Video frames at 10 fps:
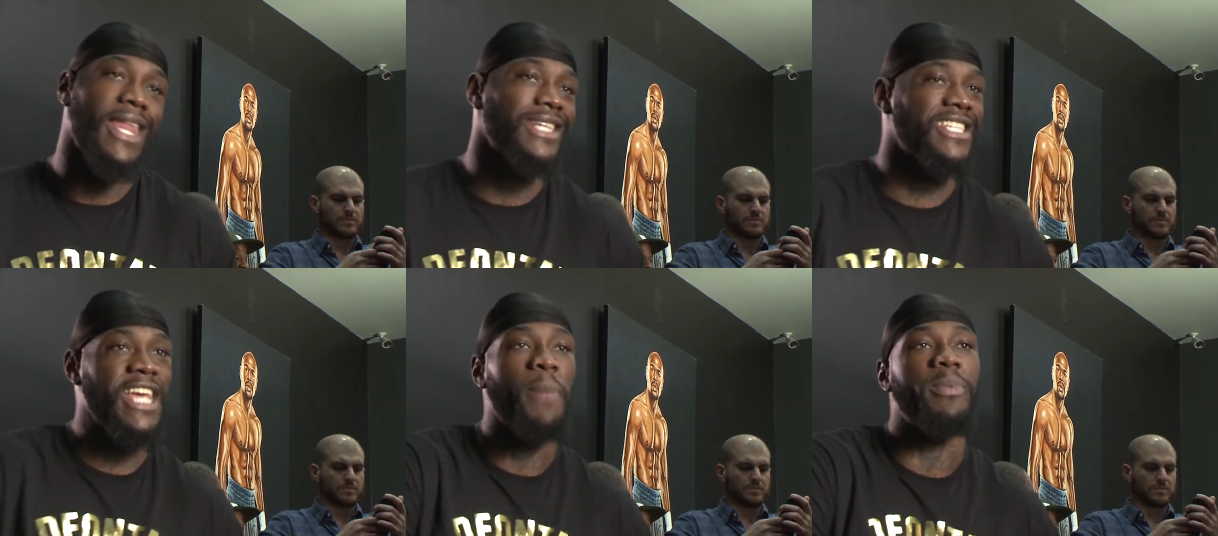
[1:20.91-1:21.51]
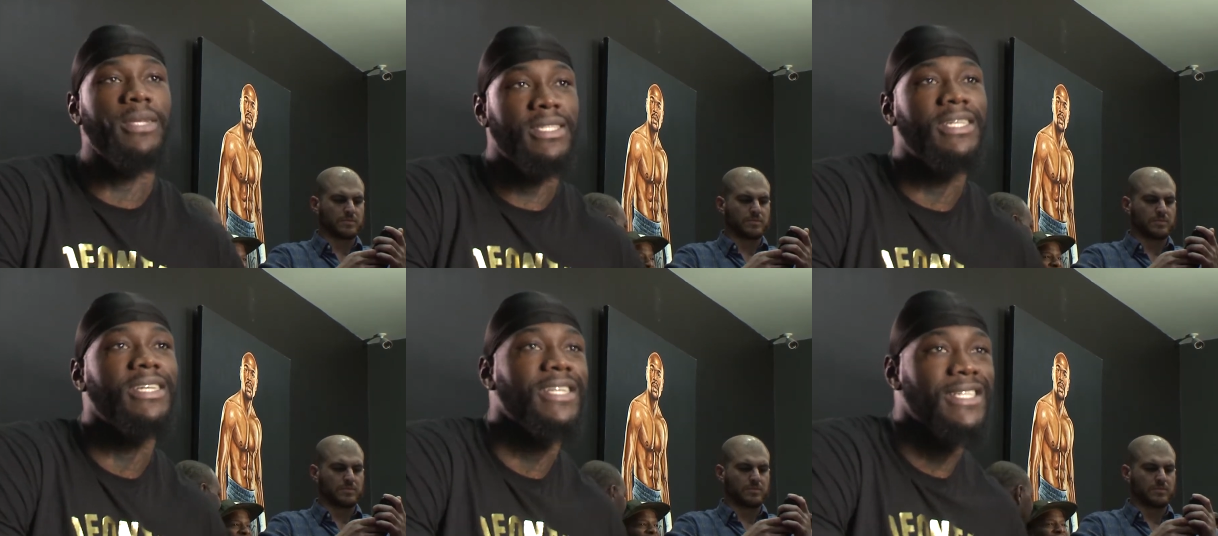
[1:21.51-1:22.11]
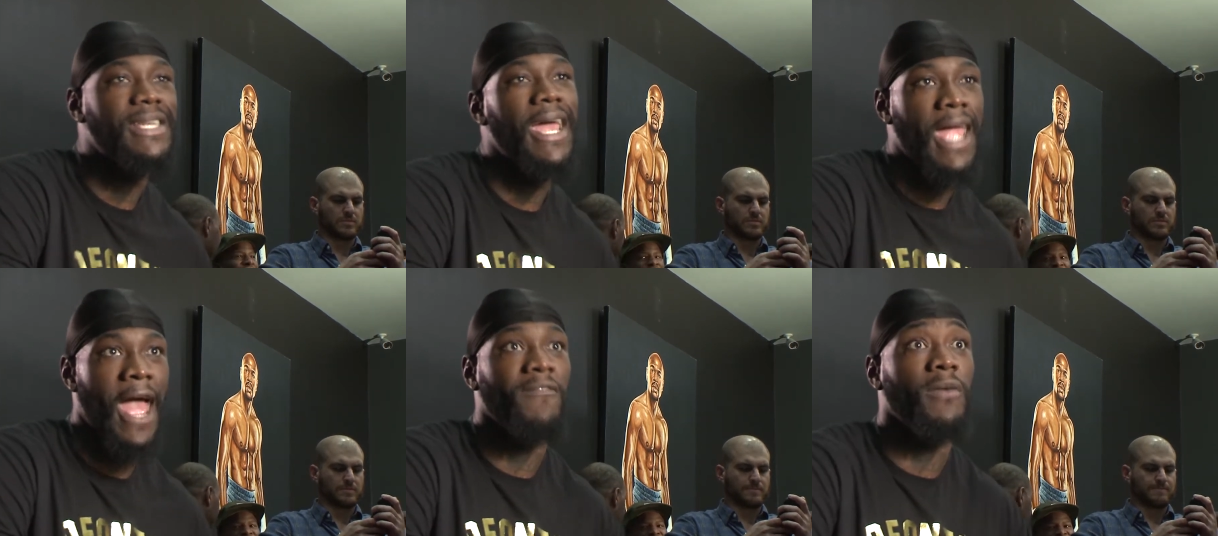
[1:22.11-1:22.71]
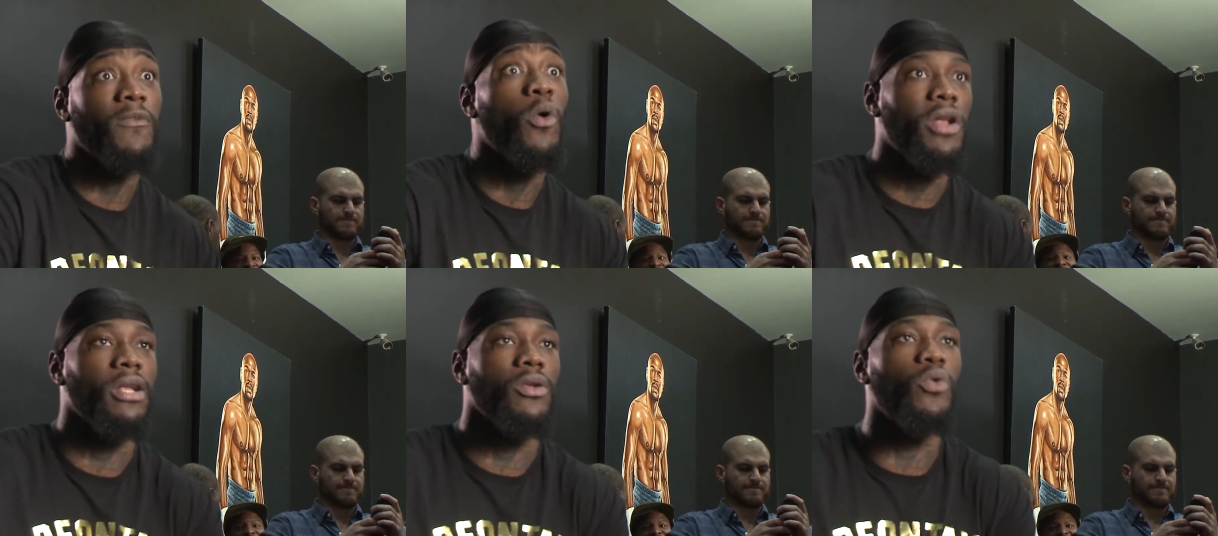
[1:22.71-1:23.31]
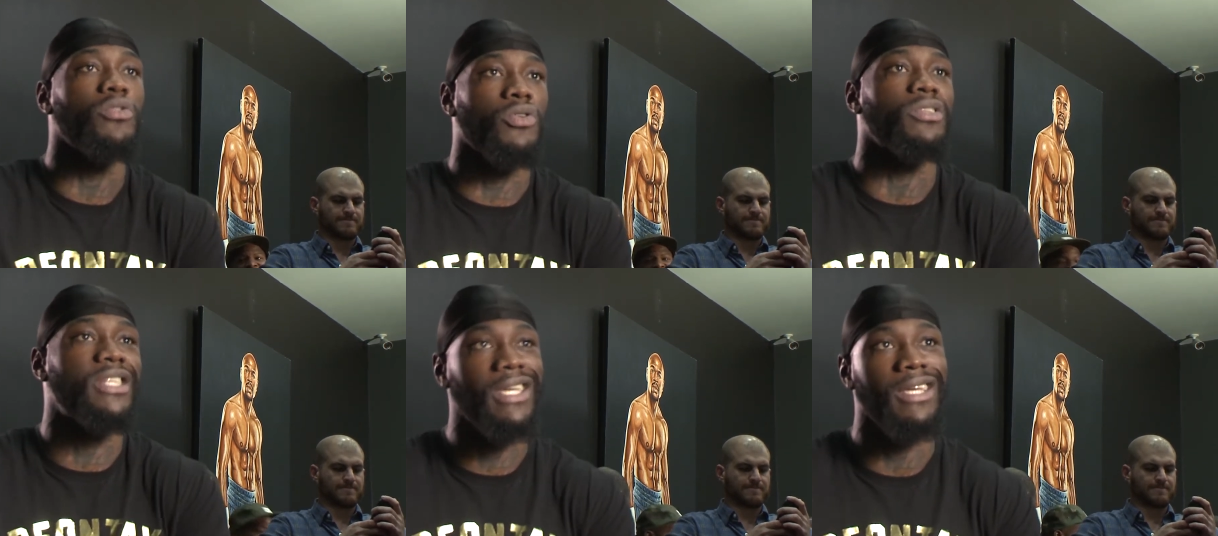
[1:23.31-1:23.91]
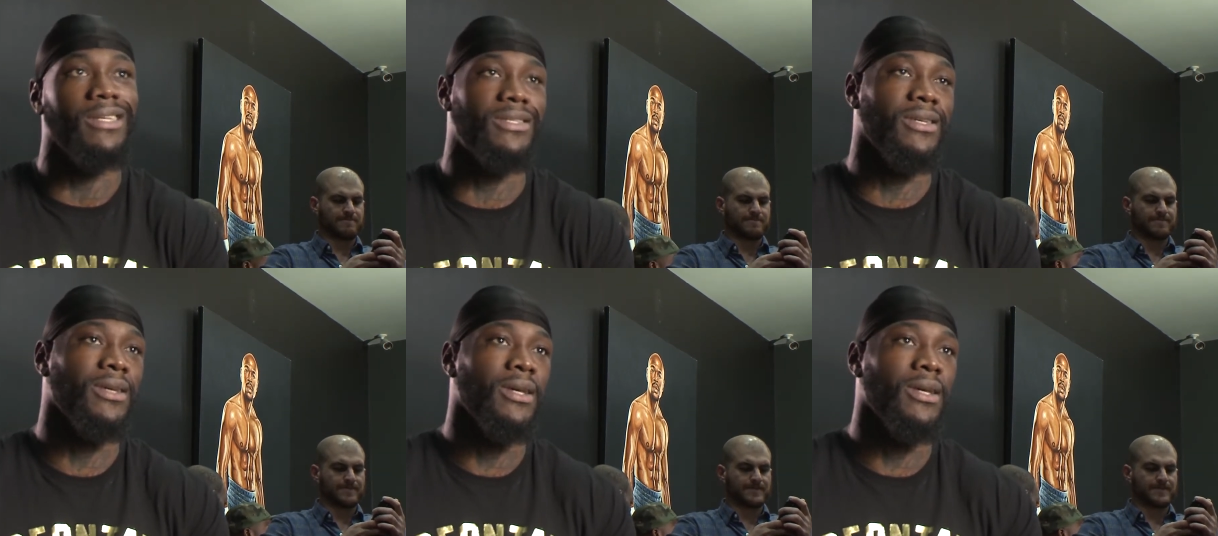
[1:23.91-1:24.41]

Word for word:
Speaker 1: that's champions to this day have avoided Luis Ortiz.